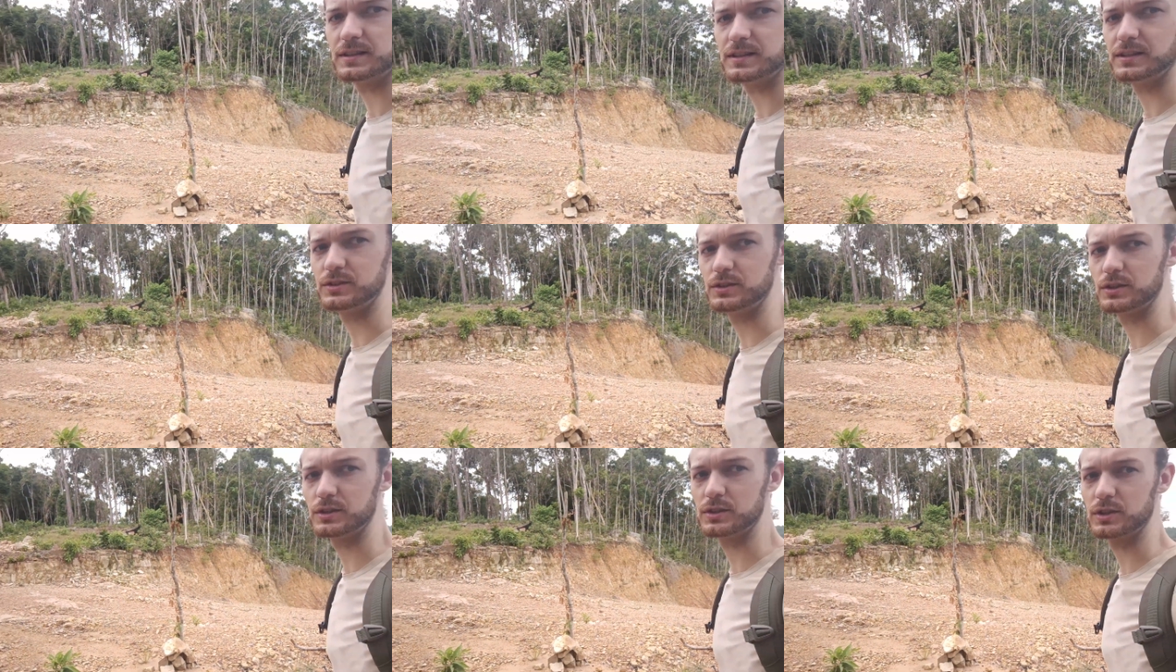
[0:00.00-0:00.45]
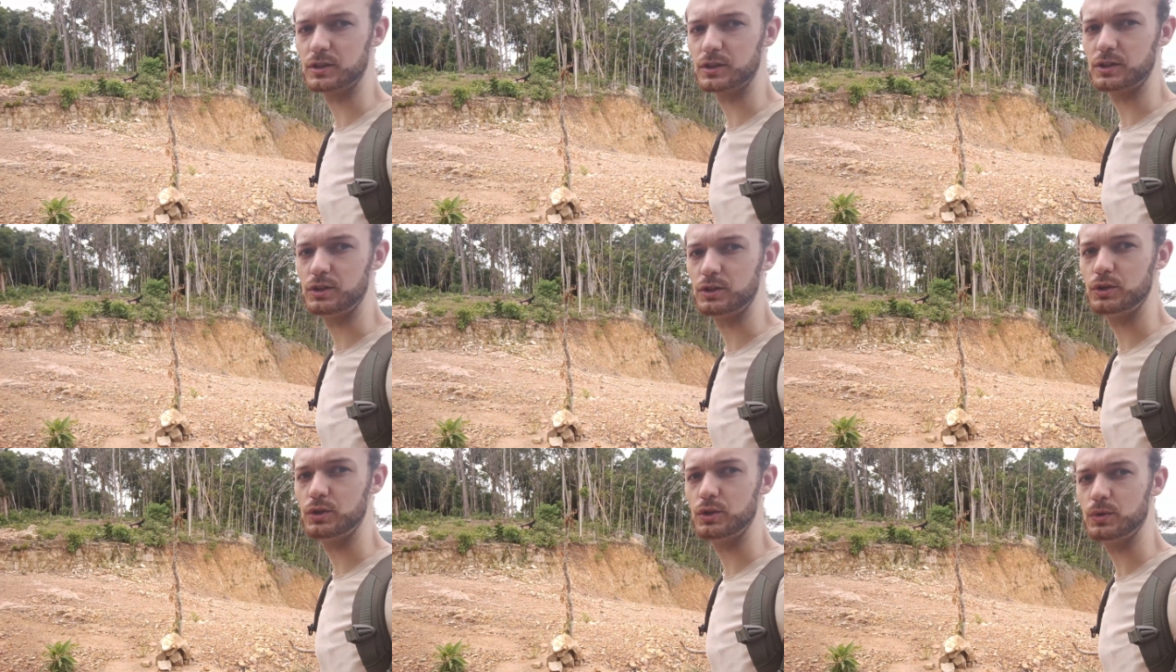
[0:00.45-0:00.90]
It's just a
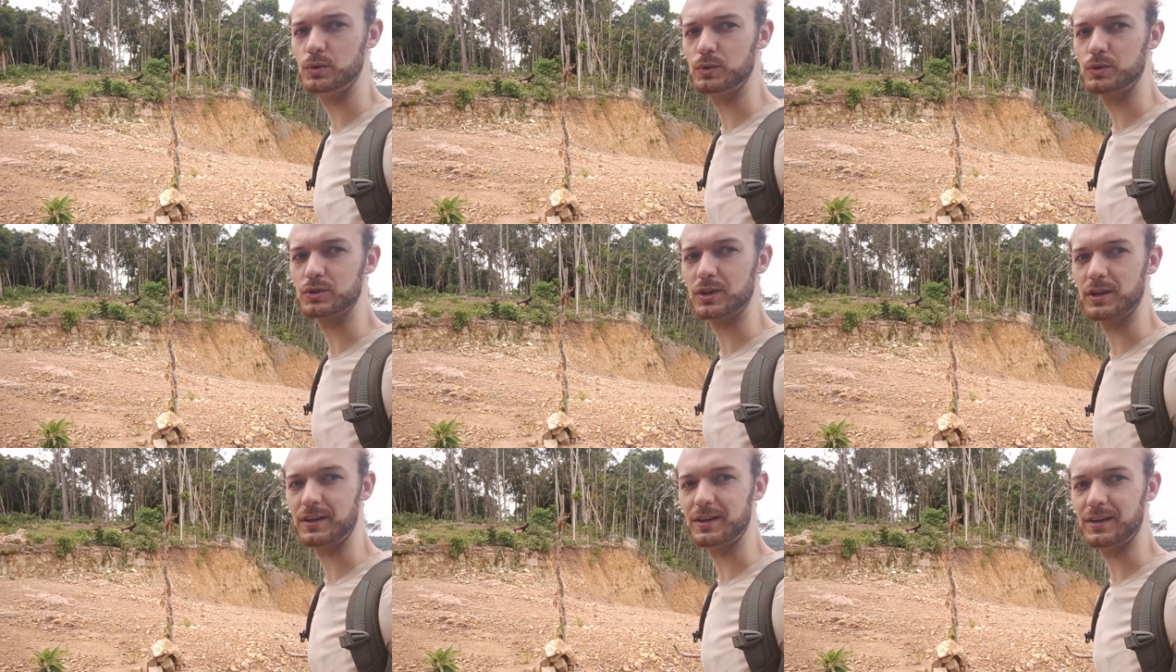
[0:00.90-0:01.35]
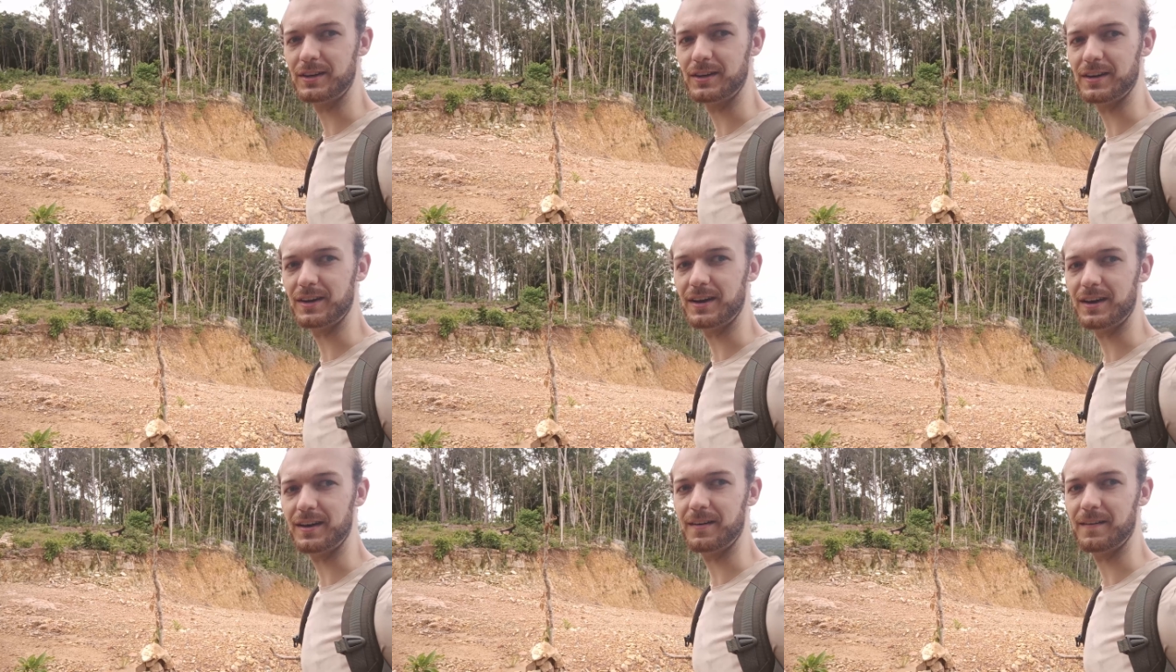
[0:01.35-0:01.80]
hugely
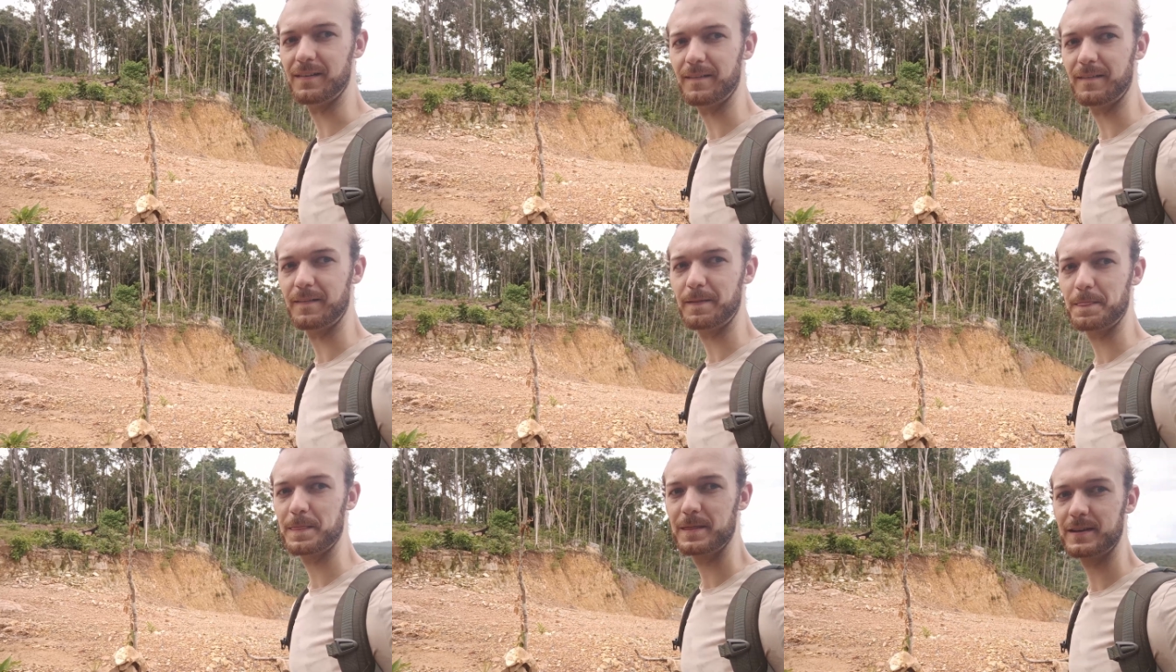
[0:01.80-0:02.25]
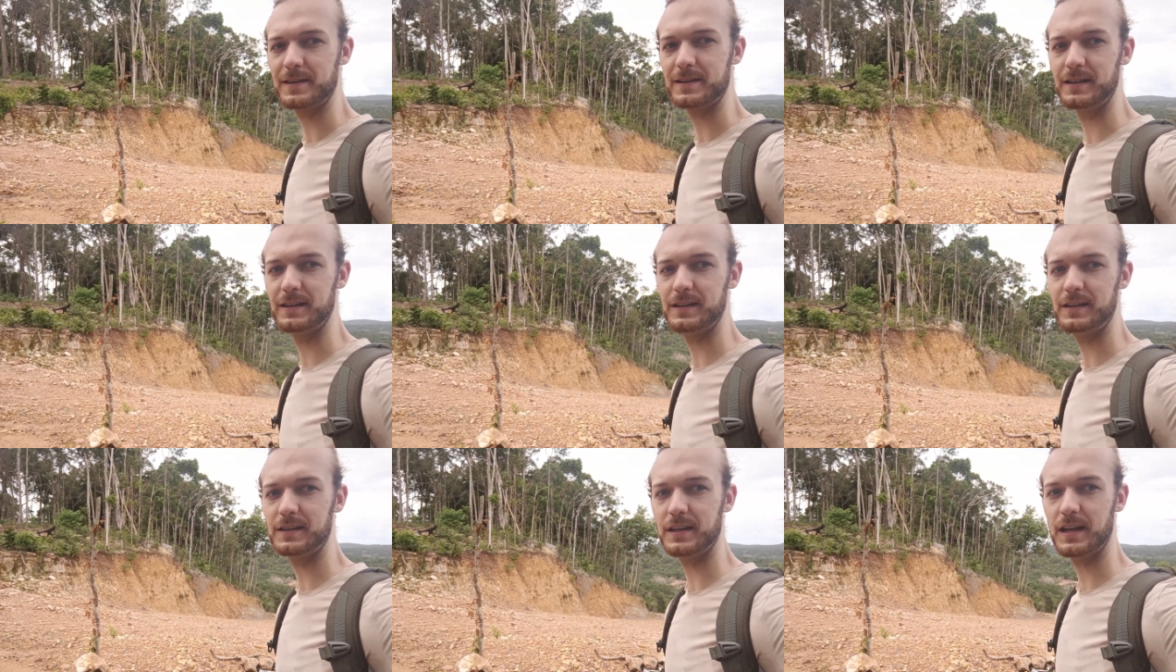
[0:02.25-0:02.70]

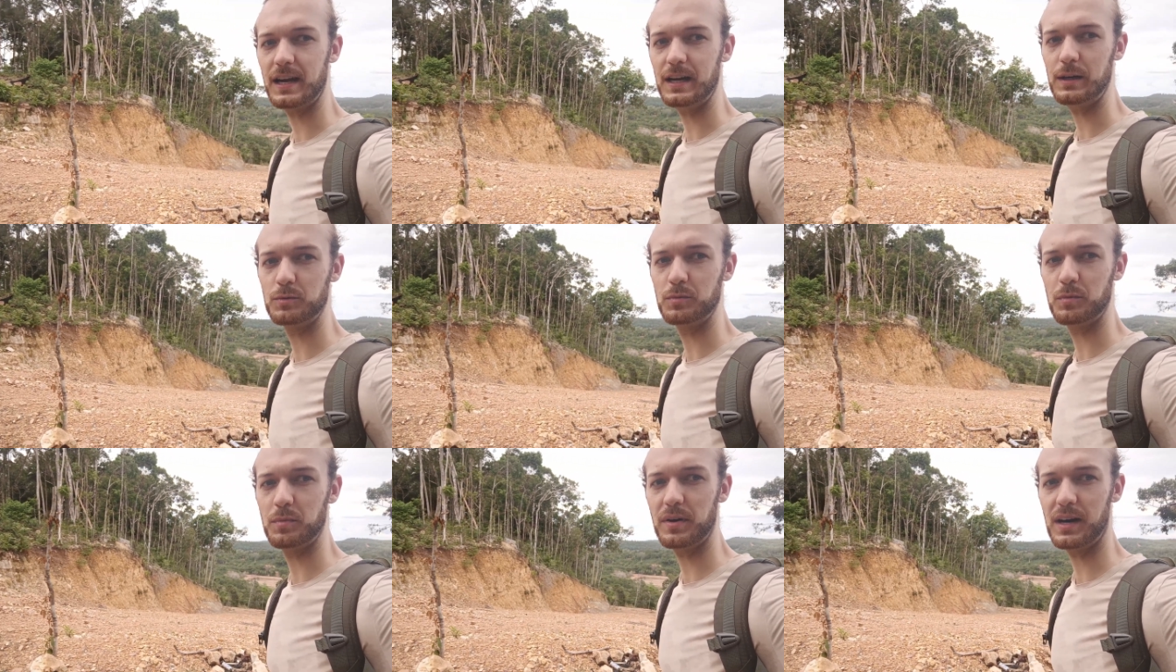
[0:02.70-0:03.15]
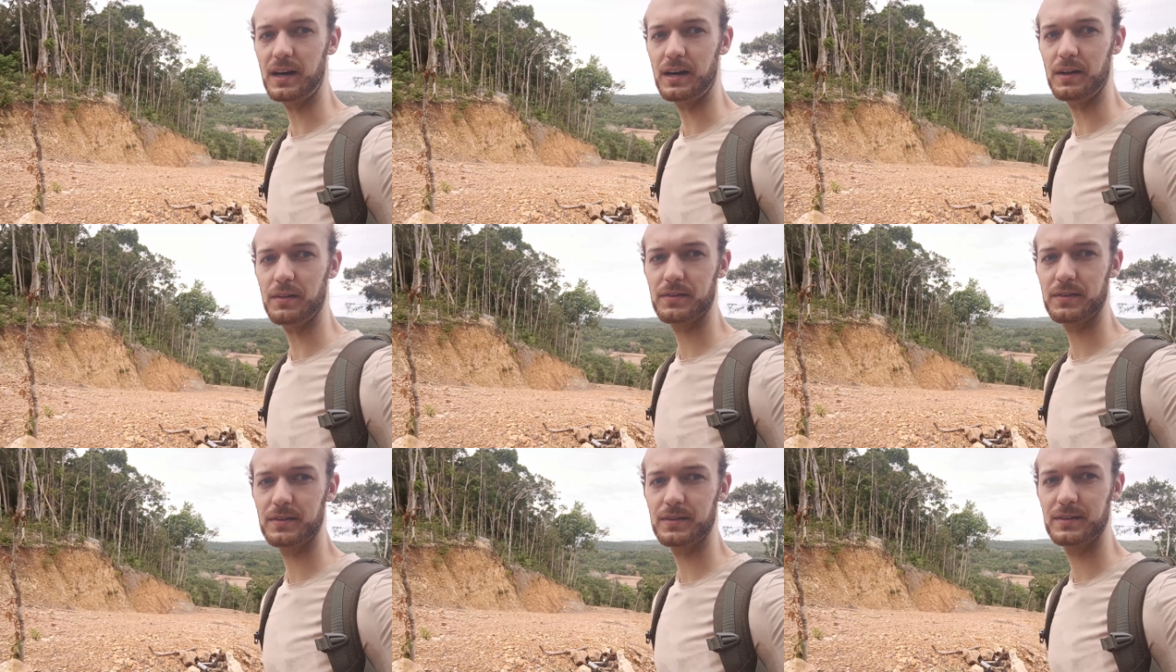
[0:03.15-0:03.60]
cleared out
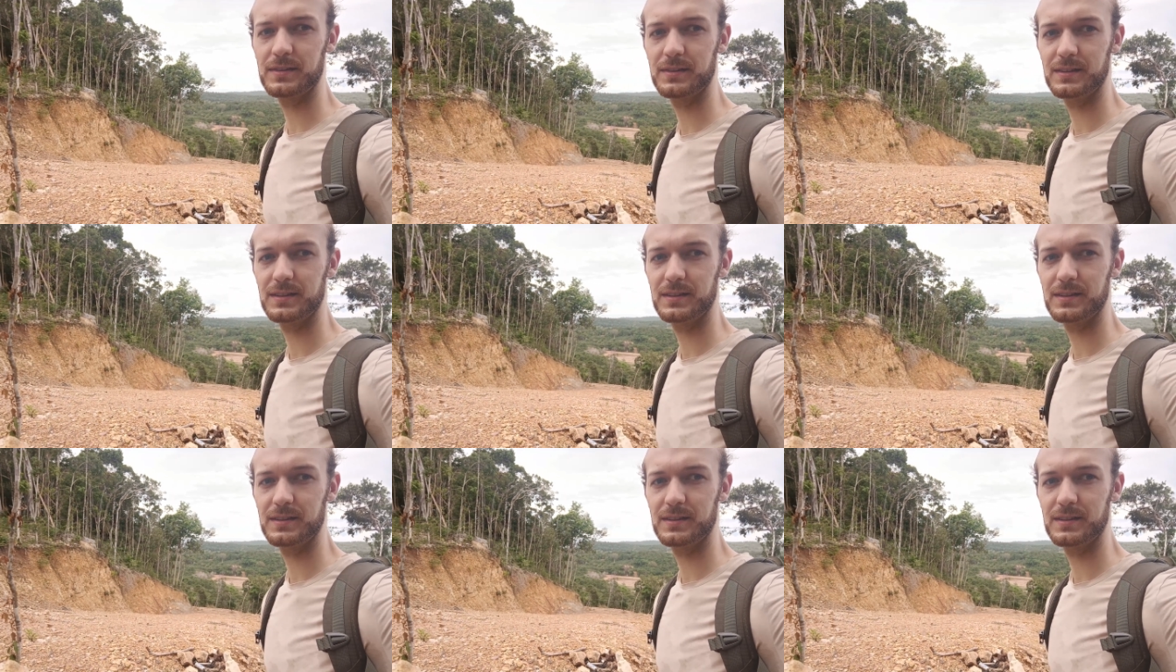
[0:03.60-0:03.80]
path